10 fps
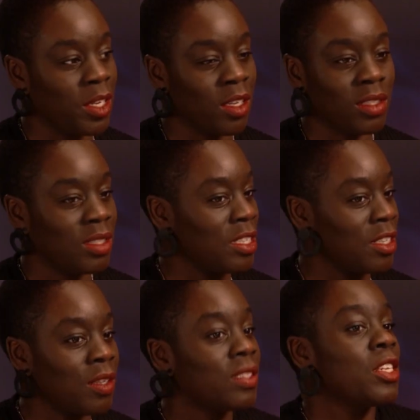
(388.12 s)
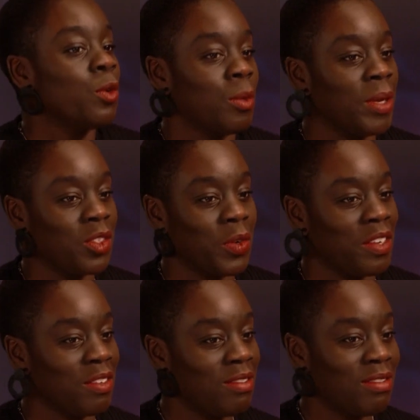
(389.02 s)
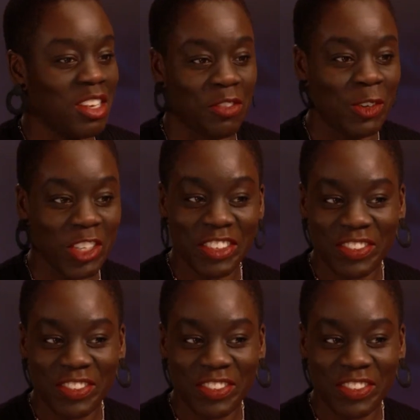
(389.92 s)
going to see you on the big screen in the future.